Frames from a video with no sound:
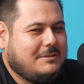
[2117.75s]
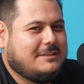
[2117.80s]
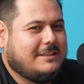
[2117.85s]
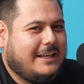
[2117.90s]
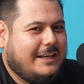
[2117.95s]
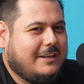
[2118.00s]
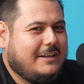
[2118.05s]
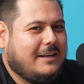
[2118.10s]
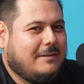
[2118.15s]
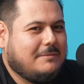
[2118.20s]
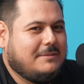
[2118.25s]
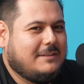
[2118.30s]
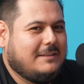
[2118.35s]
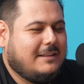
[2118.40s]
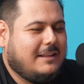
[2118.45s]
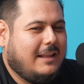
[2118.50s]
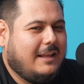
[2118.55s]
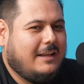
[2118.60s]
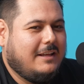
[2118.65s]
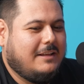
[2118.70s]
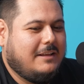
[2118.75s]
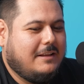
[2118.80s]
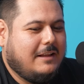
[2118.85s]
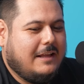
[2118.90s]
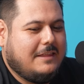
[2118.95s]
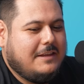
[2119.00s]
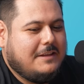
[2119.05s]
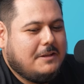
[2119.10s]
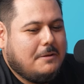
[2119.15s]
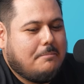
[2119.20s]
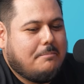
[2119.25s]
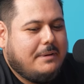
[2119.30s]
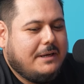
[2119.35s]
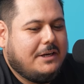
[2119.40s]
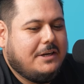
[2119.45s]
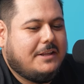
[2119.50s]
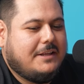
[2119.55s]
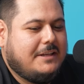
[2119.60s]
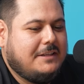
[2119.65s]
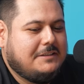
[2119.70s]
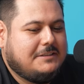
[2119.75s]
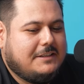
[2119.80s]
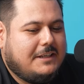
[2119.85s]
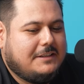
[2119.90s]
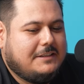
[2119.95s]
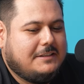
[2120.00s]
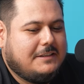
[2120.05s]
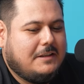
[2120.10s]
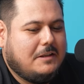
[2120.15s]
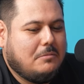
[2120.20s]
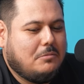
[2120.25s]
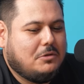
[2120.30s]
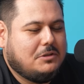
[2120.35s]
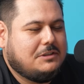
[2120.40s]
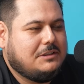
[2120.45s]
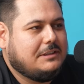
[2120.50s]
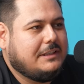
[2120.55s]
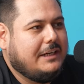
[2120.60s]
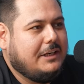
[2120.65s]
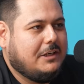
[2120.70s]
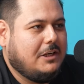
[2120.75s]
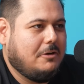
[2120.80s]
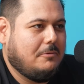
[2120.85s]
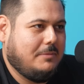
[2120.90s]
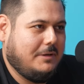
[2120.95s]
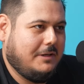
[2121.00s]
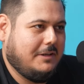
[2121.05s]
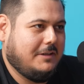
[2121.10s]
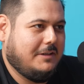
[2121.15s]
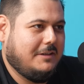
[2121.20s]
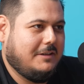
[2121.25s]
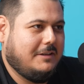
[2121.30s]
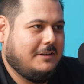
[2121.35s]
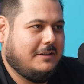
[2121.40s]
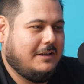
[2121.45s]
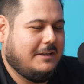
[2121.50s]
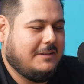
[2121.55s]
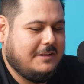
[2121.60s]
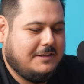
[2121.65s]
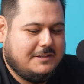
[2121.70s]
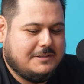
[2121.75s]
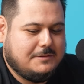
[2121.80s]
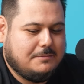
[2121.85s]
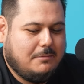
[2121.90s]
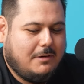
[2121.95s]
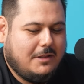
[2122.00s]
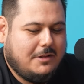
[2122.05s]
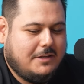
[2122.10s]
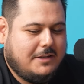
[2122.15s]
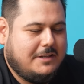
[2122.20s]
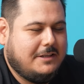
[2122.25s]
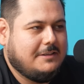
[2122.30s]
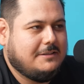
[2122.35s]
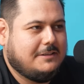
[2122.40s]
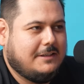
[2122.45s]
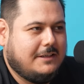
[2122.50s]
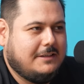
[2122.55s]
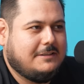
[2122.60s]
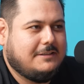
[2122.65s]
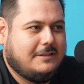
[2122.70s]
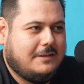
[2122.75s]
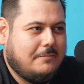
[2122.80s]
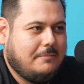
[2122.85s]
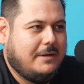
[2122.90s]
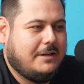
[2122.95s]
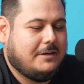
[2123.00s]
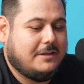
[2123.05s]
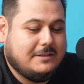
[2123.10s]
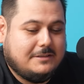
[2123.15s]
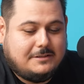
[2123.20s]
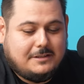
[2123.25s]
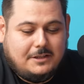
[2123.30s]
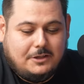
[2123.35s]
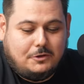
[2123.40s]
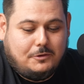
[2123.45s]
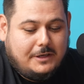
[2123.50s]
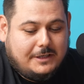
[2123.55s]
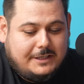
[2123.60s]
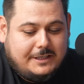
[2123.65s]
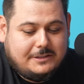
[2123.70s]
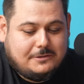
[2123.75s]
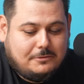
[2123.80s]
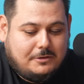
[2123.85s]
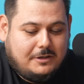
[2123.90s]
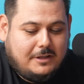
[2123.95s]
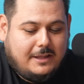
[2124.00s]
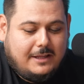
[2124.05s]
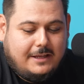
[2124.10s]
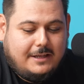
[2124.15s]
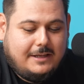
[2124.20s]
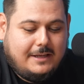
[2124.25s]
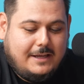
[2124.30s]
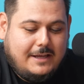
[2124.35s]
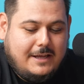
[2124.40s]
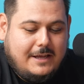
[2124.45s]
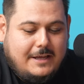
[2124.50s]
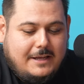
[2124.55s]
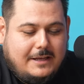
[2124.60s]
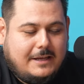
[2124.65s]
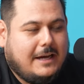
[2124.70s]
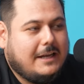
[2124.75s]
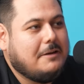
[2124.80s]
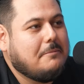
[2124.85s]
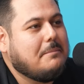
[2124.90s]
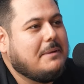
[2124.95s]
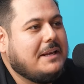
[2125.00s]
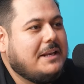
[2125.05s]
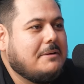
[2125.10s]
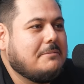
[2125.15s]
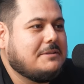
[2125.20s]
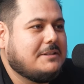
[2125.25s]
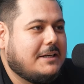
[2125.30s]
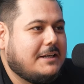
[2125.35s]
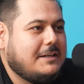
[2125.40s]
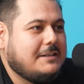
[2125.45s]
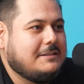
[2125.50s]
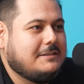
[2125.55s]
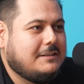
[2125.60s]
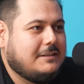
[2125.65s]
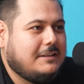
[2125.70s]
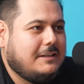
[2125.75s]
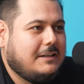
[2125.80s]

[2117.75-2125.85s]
scared. I'm like, I think the bigger the insect, the more scared I'll be. I think the smaller the insect, the better. Because the crickets were like yeah. kind of medium sized,